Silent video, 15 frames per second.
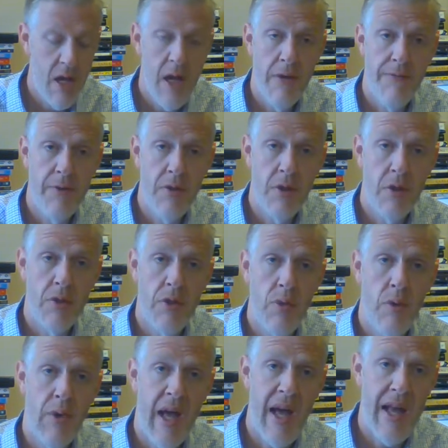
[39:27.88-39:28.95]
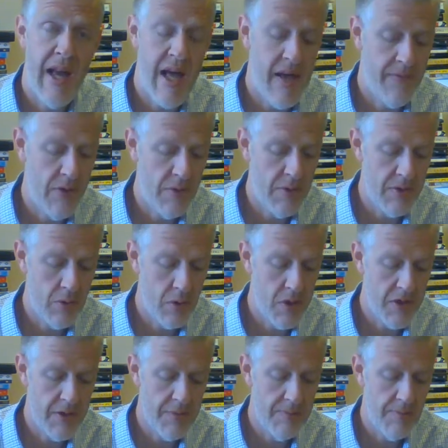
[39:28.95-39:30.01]
In footnote two oh nine, I have a new
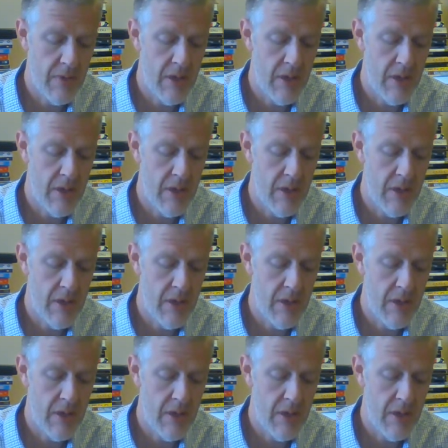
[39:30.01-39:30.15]
source.